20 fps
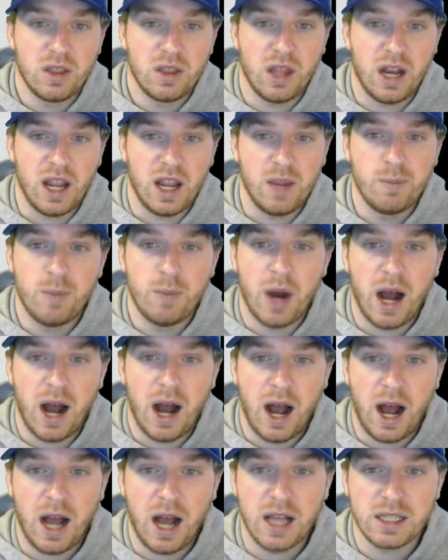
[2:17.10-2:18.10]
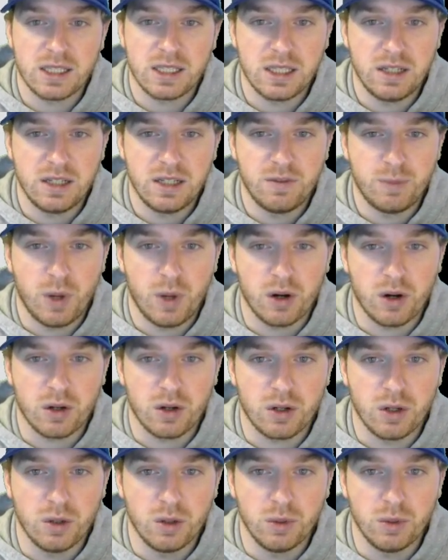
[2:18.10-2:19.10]
that a positive
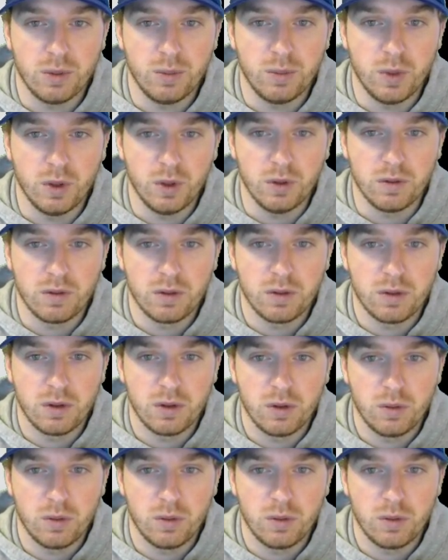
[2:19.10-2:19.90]
particle would move.